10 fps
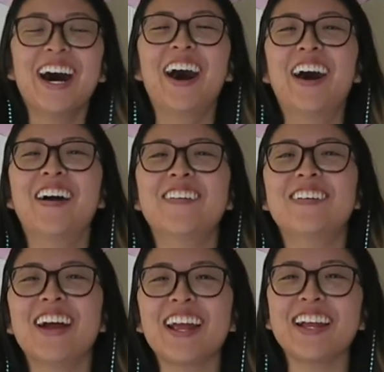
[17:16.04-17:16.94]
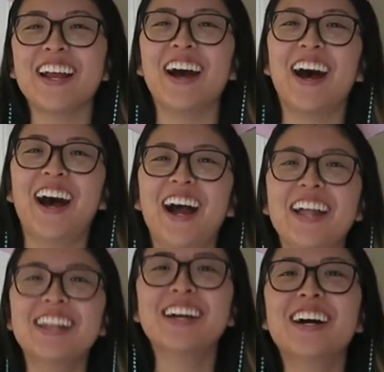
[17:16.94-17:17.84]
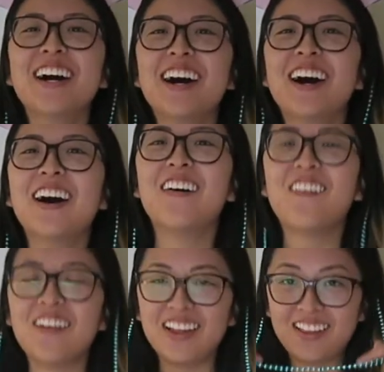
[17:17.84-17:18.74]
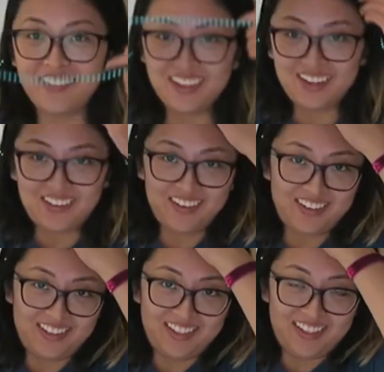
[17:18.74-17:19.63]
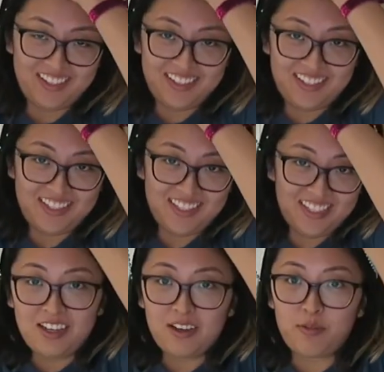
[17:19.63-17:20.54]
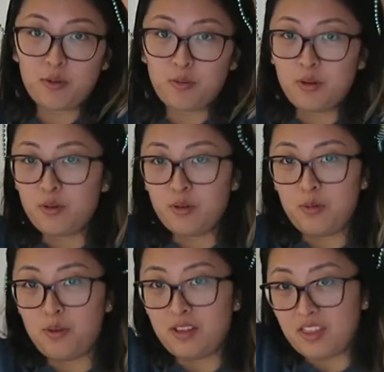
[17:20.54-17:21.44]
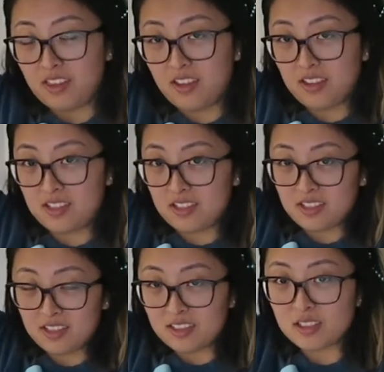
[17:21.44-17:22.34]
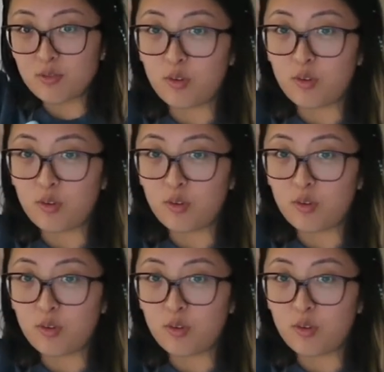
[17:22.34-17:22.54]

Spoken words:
Oh my god! Oh wait, let me get rid of this. Yeah, if you're wondering what this is